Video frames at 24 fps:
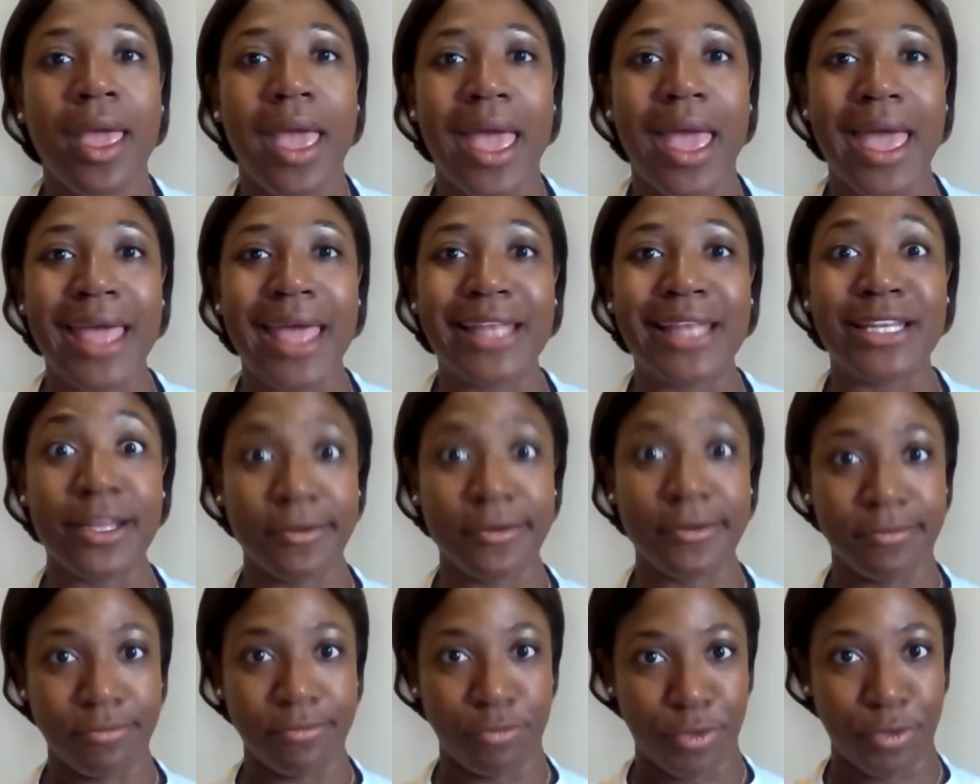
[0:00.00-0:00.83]
and
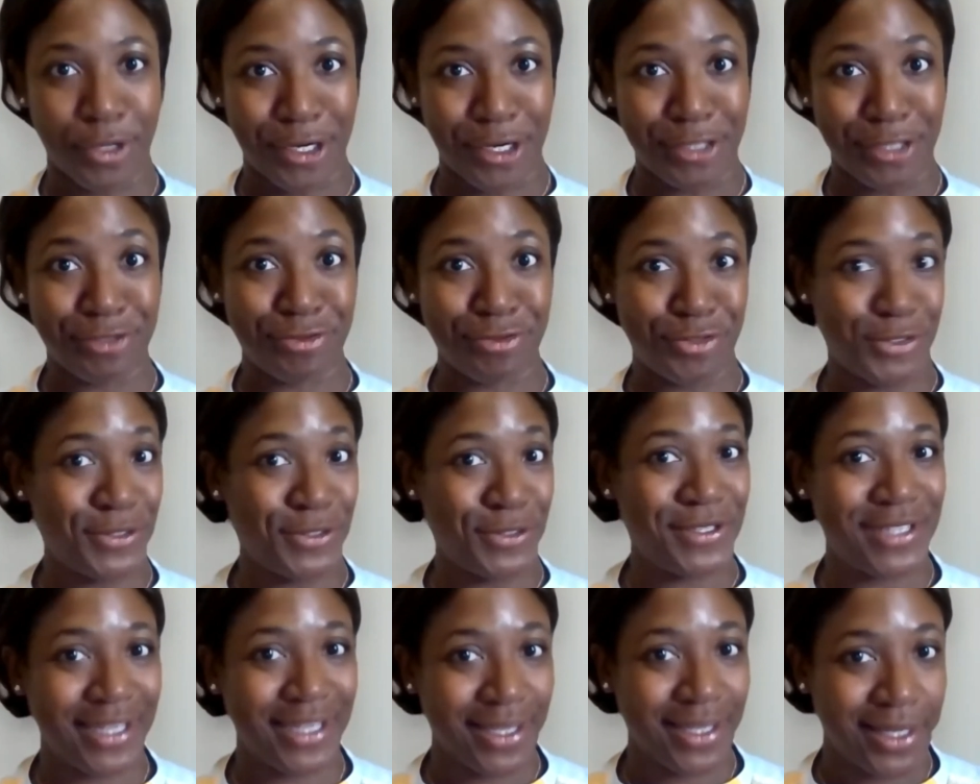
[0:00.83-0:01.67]
we're
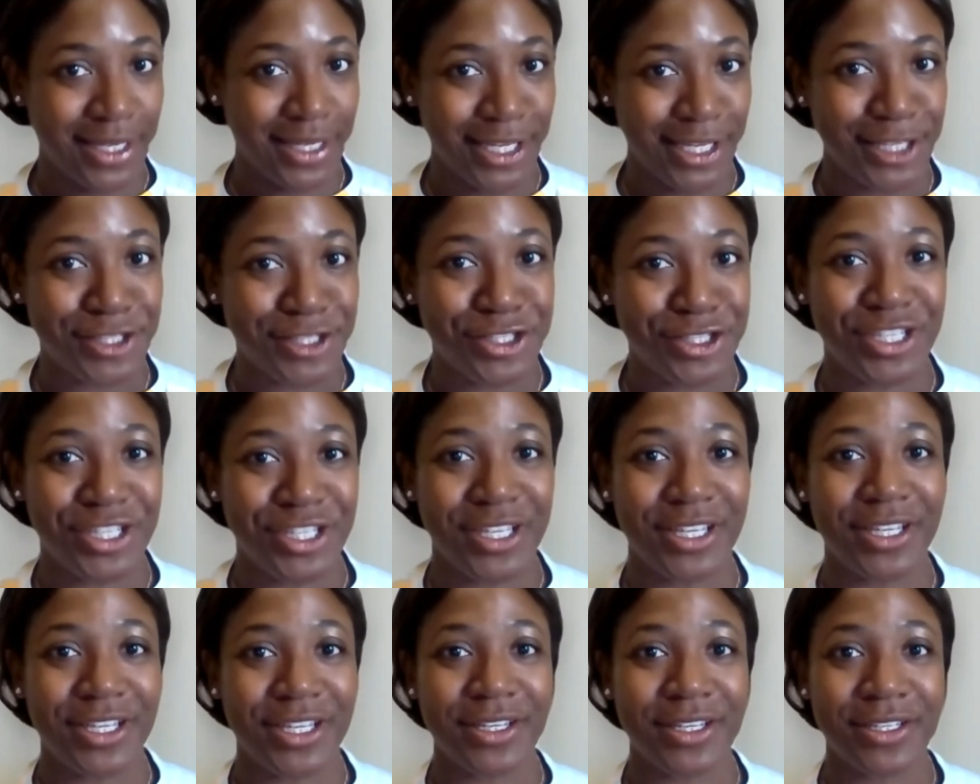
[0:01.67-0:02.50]
introducing
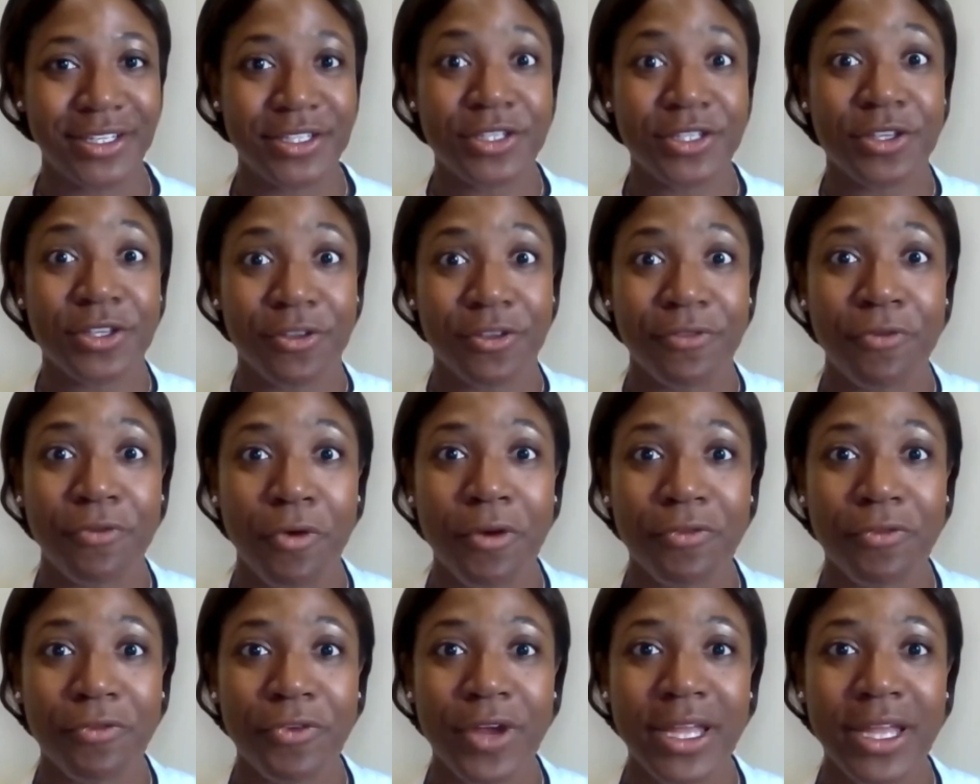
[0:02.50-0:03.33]
ESG to the
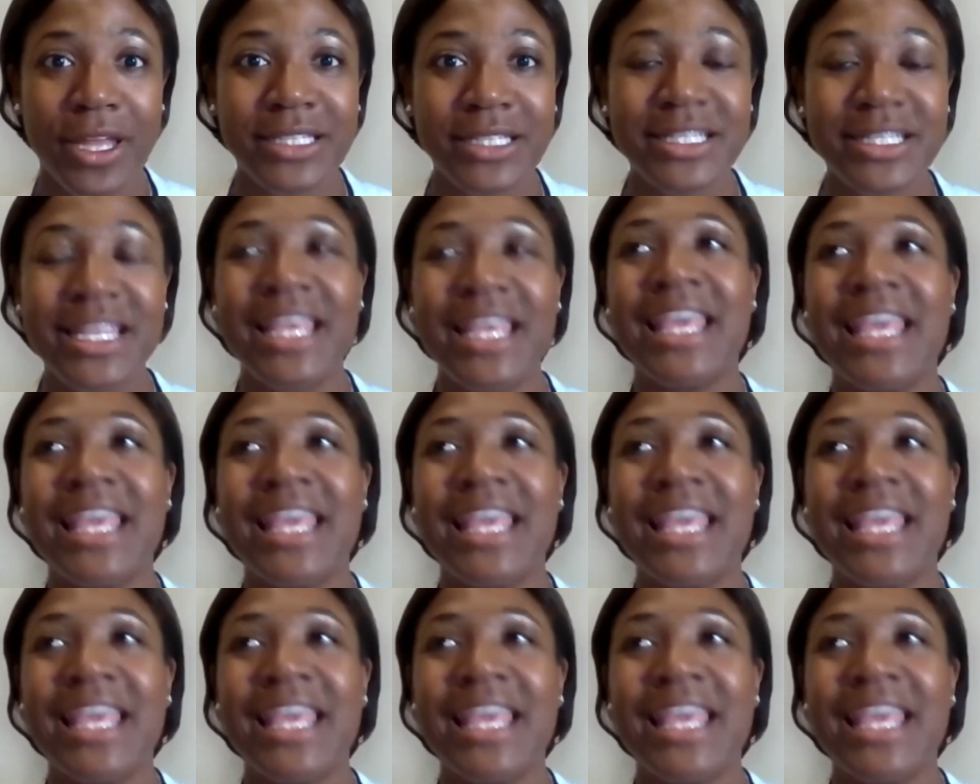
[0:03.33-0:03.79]
forefront,